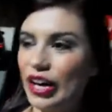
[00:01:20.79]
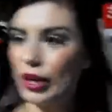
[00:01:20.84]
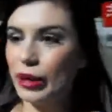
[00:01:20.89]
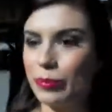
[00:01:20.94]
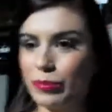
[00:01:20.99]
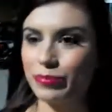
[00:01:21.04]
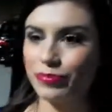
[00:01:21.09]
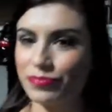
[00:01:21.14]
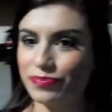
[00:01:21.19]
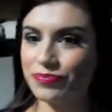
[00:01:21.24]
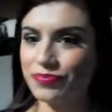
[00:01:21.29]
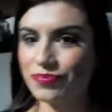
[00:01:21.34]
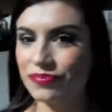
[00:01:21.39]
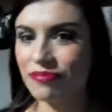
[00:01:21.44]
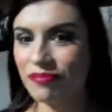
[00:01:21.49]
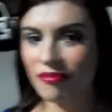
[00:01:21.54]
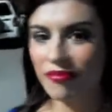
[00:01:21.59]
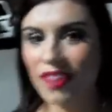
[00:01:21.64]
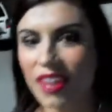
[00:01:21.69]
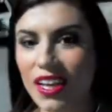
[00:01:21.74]
Um,
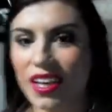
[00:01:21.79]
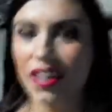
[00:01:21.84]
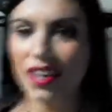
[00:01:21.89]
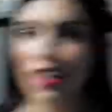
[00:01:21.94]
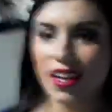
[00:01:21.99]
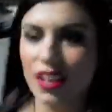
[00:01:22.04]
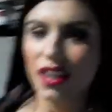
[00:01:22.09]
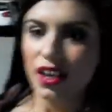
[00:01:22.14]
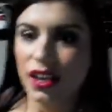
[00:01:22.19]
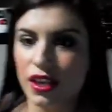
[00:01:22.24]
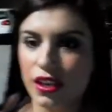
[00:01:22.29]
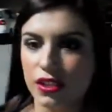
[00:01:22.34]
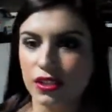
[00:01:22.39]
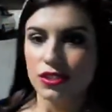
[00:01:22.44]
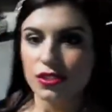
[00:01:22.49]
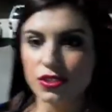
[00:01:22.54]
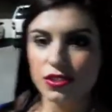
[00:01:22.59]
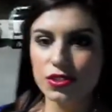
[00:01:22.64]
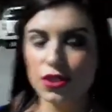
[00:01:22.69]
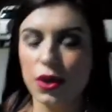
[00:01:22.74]

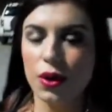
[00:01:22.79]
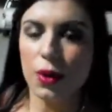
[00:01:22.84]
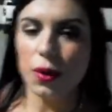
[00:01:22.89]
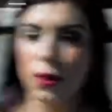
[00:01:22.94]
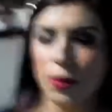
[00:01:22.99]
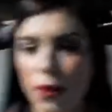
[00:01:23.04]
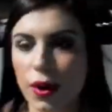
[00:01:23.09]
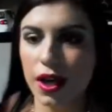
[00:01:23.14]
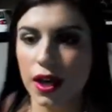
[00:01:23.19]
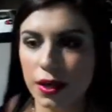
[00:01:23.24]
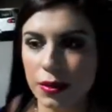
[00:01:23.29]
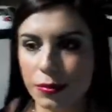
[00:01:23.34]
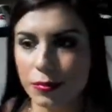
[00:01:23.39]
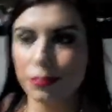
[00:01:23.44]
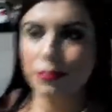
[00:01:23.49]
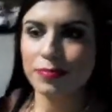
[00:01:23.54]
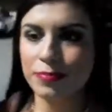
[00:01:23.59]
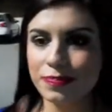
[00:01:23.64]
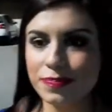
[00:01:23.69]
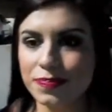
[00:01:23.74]
so
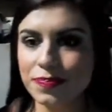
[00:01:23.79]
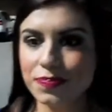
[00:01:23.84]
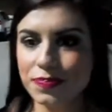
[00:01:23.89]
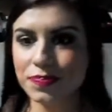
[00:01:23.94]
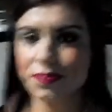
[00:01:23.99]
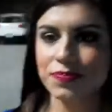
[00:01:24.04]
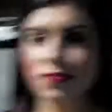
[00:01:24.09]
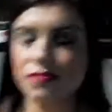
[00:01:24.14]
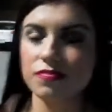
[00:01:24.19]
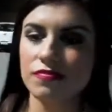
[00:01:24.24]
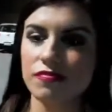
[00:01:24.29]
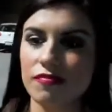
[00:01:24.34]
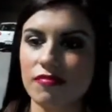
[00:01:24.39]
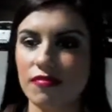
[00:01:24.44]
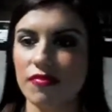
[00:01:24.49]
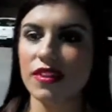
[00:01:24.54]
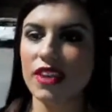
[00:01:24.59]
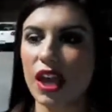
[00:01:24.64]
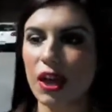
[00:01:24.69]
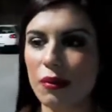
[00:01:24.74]
um,
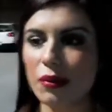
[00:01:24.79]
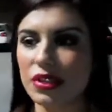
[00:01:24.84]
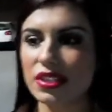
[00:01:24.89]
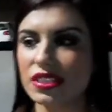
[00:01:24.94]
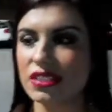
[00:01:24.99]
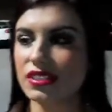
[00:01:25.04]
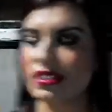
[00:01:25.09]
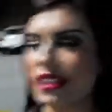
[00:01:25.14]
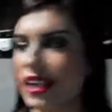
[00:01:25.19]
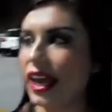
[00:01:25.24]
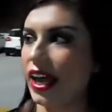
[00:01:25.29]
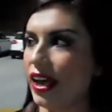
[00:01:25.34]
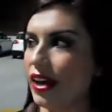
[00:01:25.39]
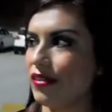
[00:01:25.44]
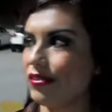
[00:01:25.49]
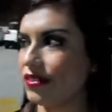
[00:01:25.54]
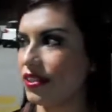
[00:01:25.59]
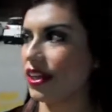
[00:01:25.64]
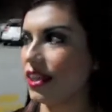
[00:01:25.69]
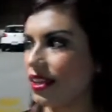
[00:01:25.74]
yeah we just
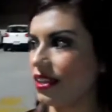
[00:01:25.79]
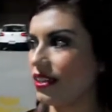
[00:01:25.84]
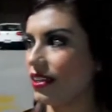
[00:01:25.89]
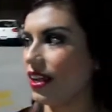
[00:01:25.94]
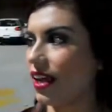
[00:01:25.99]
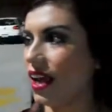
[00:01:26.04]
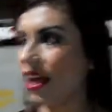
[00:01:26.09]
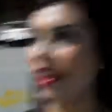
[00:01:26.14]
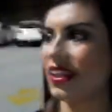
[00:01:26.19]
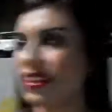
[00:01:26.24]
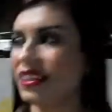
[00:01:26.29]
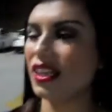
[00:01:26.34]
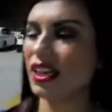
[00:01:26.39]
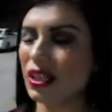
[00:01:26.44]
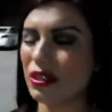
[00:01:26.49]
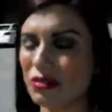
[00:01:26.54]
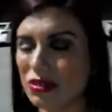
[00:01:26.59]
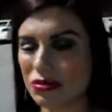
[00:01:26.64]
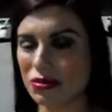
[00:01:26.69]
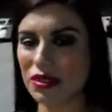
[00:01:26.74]
left and I
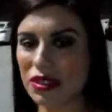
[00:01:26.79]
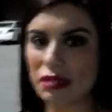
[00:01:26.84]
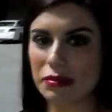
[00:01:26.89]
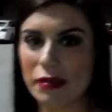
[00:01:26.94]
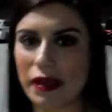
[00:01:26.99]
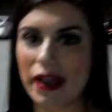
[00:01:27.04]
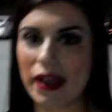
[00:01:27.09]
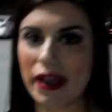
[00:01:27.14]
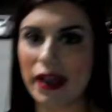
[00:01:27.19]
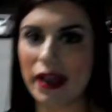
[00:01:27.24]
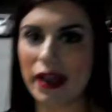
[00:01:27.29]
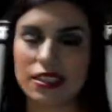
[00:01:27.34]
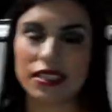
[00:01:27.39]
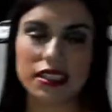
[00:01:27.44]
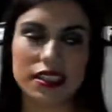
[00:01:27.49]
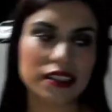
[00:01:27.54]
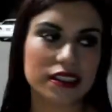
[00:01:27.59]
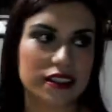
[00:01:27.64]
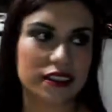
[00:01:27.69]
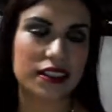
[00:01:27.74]
thought it was really
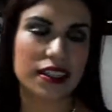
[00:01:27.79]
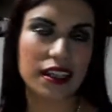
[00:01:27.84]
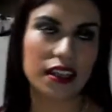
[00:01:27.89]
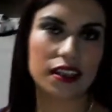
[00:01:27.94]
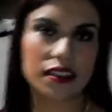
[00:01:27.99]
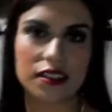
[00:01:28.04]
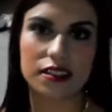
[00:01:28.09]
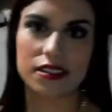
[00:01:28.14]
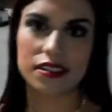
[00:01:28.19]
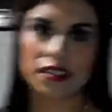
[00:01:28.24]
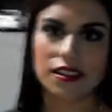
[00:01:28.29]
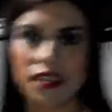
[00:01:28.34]
packed in here today